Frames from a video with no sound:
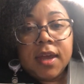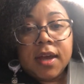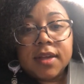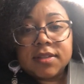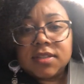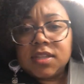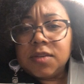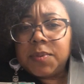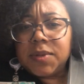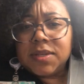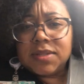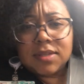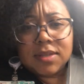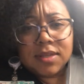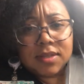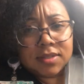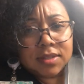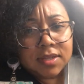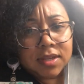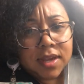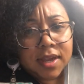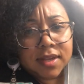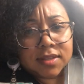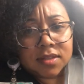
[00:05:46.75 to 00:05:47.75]

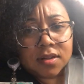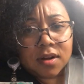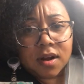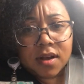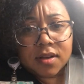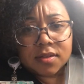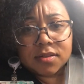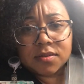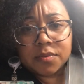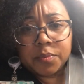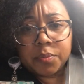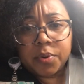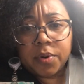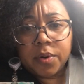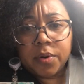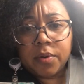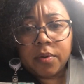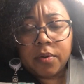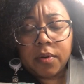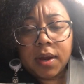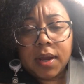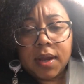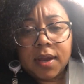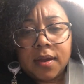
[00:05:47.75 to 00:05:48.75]
CPCC has an awesome
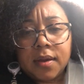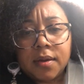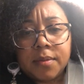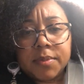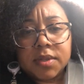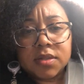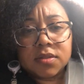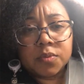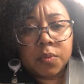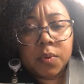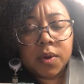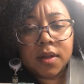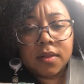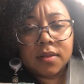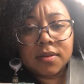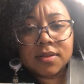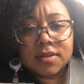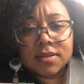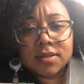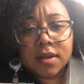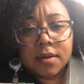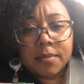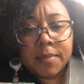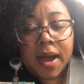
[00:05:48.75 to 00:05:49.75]
program, as well
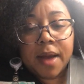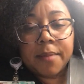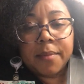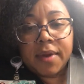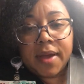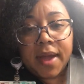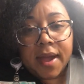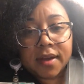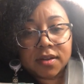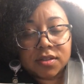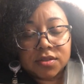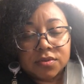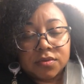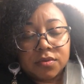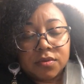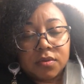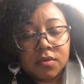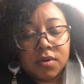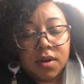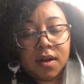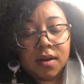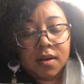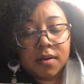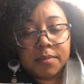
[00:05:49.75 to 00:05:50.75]
as I'm a
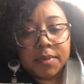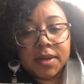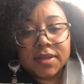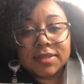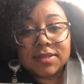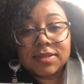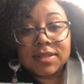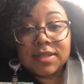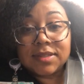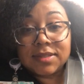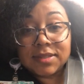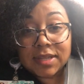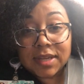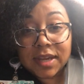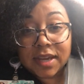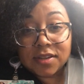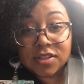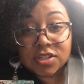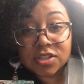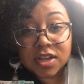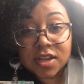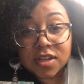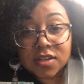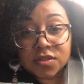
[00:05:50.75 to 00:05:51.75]

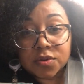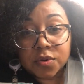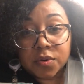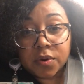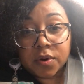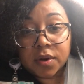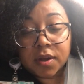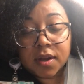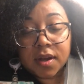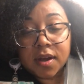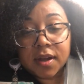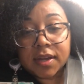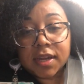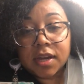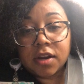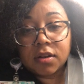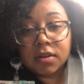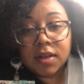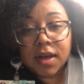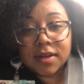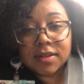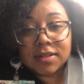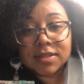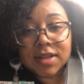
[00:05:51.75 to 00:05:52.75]
CCHS, or
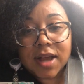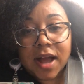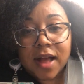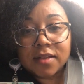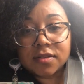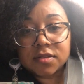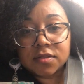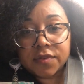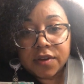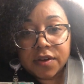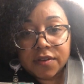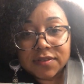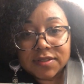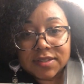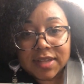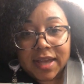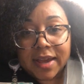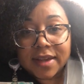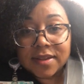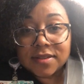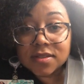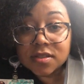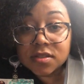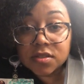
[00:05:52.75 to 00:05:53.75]
Carolina's College of Health
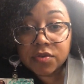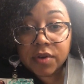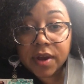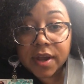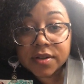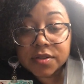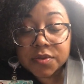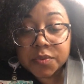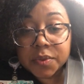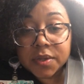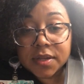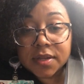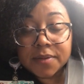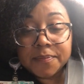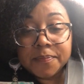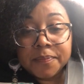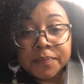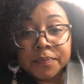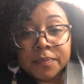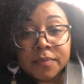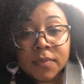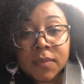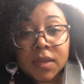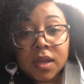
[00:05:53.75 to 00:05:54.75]
Sciences graduate,
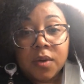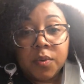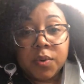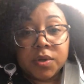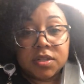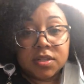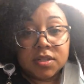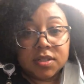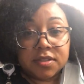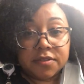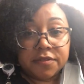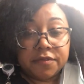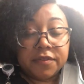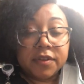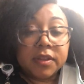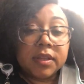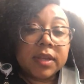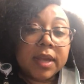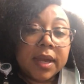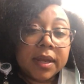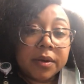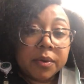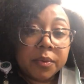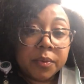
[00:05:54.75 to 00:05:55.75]
which is
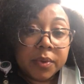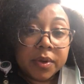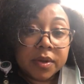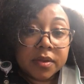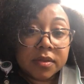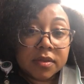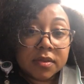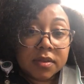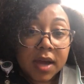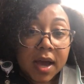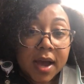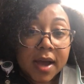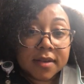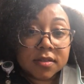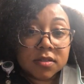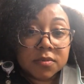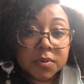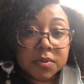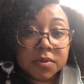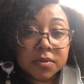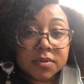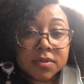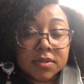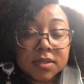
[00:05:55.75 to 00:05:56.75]
affiliated with the
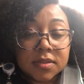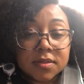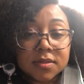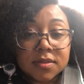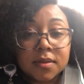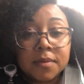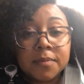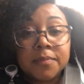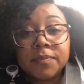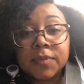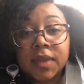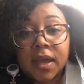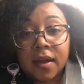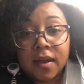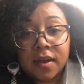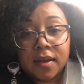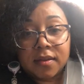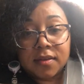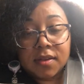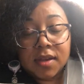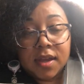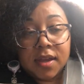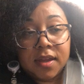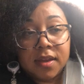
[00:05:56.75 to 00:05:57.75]
hospital system,
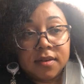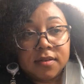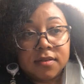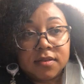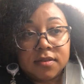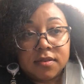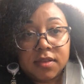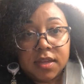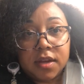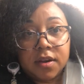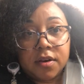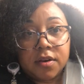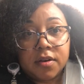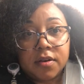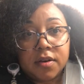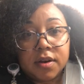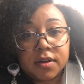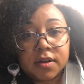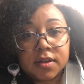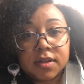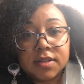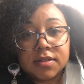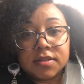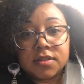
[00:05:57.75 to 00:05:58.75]
and they're
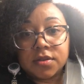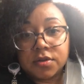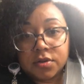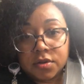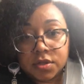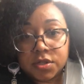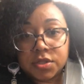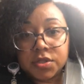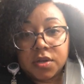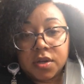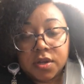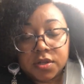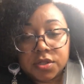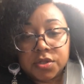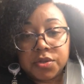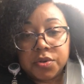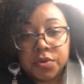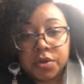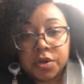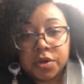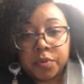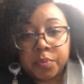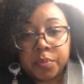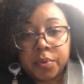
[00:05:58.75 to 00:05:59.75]
considered a
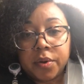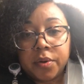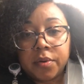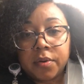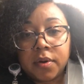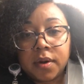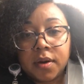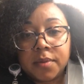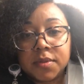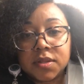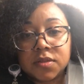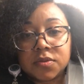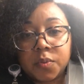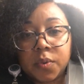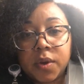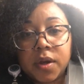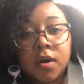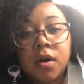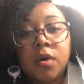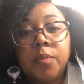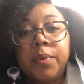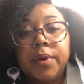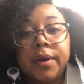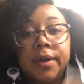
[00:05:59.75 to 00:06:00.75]
2-year program as
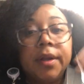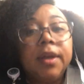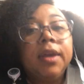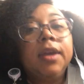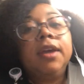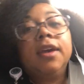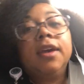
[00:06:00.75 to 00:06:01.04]
well, but